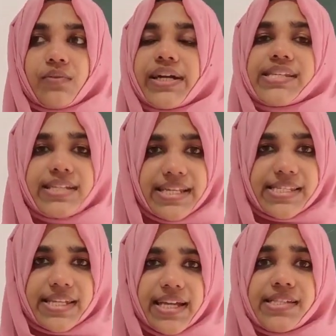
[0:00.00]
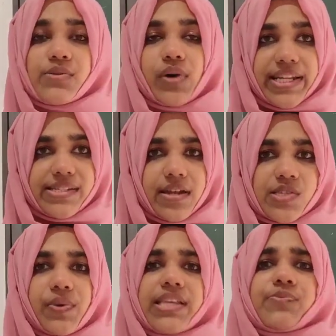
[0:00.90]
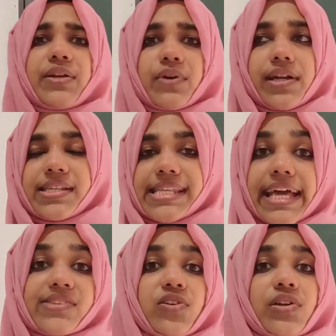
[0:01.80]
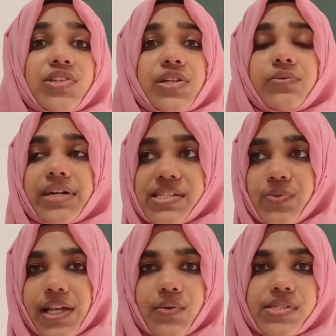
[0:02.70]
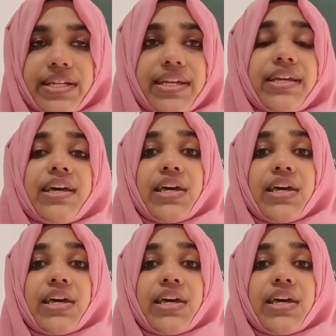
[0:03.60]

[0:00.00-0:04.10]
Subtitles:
What is distance? What is displacement? What is acceleration? What is velocity?